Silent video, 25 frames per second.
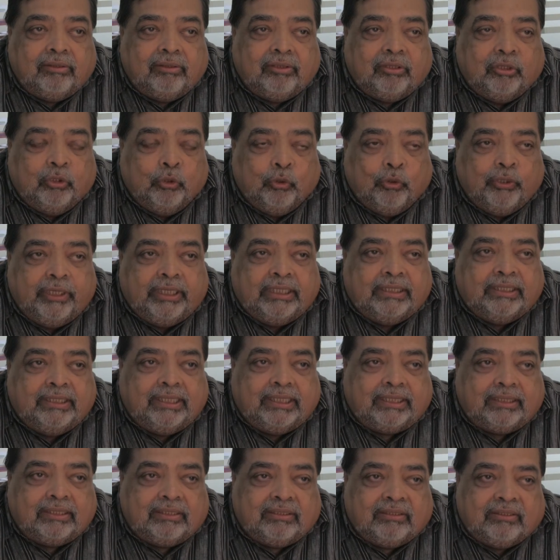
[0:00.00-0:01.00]
knowing
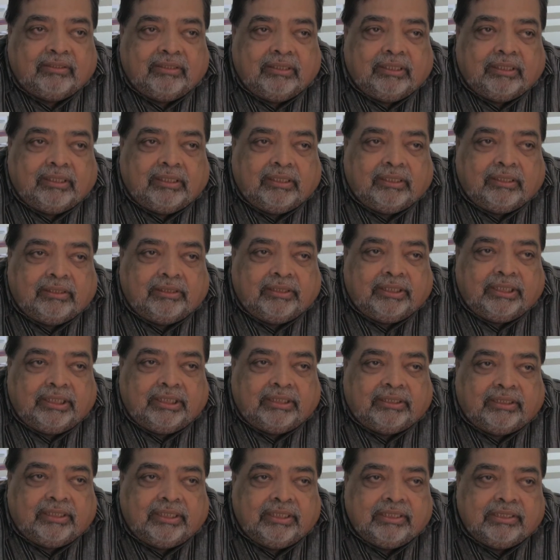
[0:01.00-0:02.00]
that
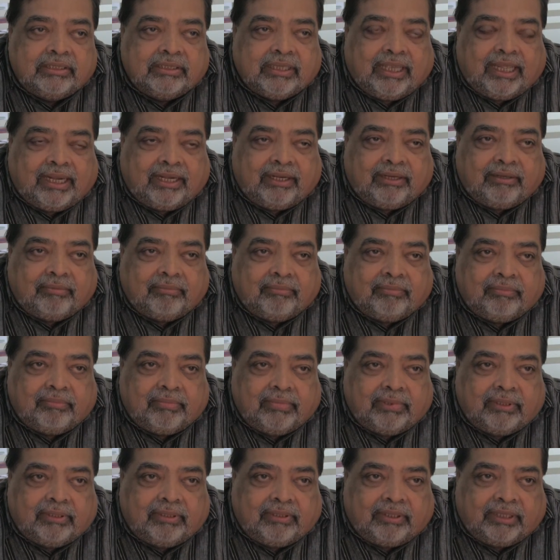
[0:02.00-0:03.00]
the things are
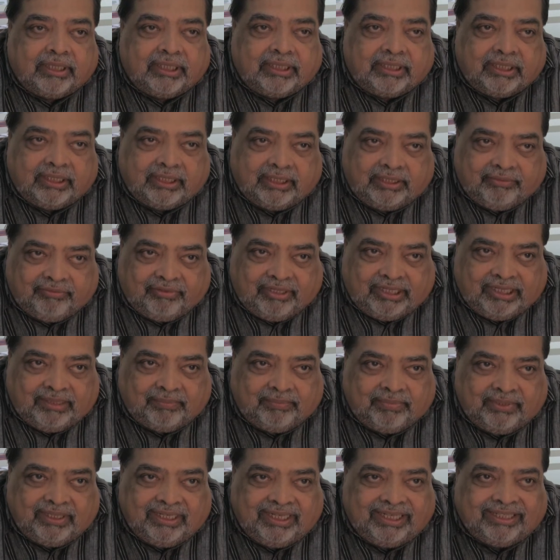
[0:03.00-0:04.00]
getting
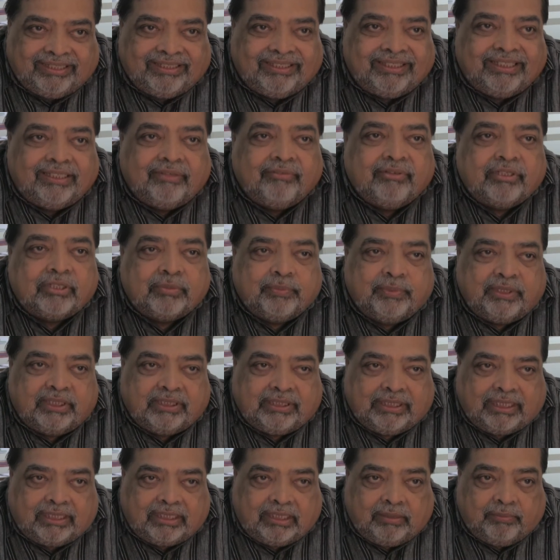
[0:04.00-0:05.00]
developed and the
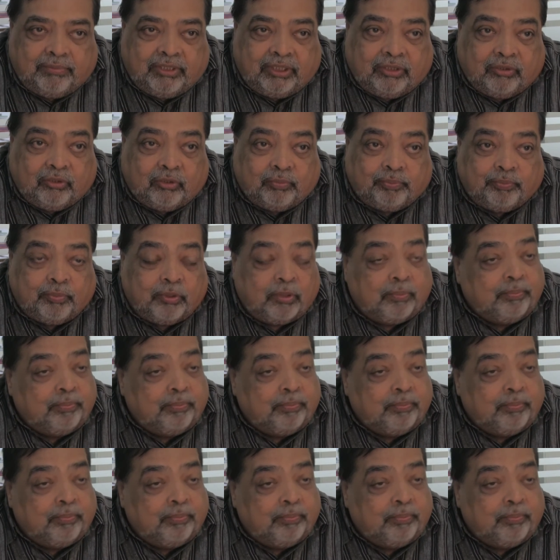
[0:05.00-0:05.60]
investments are coming, or